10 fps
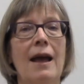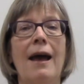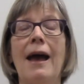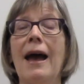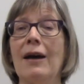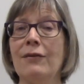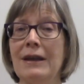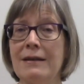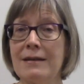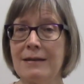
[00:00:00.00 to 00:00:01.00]

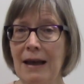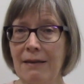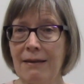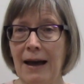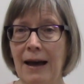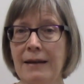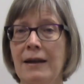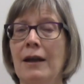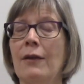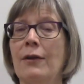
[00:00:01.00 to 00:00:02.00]
Having said that,
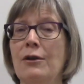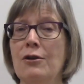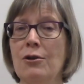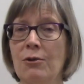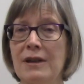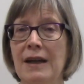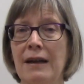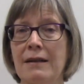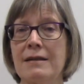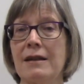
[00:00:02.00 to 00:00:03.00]
the newer
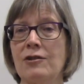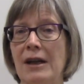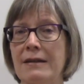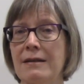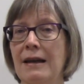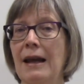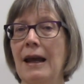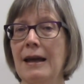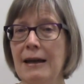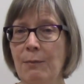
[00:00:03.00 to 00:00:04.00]
data suggests that
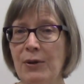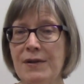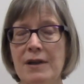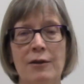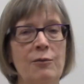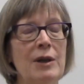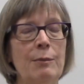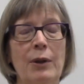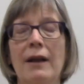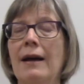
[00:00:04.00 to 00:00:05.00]
80% of
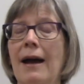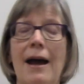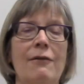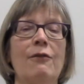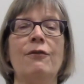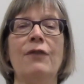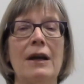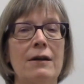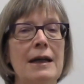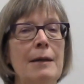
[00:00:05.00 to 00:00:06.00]
people have a
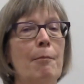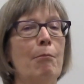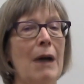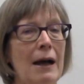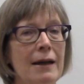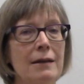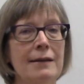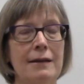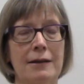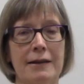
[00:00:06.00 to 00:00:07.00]
very mild
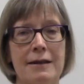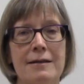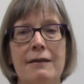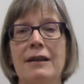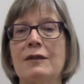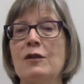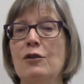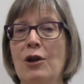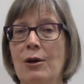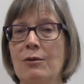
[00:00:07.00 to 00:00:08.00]
illness that's
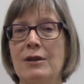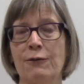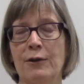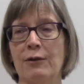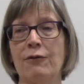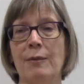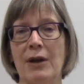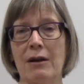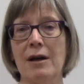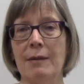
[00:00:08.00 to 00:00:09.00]
no different from the
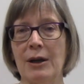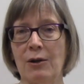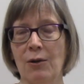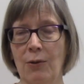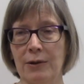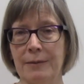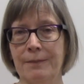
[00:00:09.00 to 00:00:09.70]
common cold.